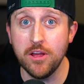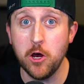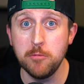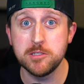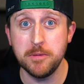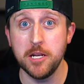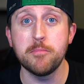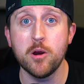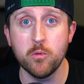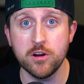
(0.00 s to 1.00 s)
help speed up
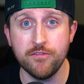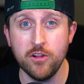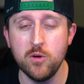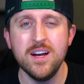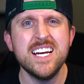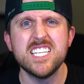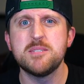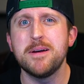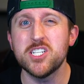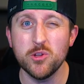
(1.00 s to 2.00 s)
our workflow
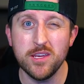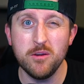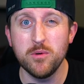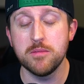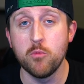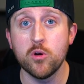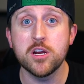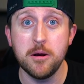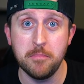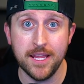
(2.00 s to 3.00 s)
especially with more
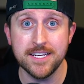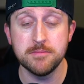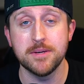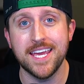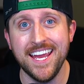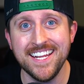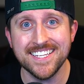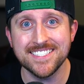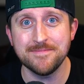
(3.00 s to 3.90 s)
complex mechanics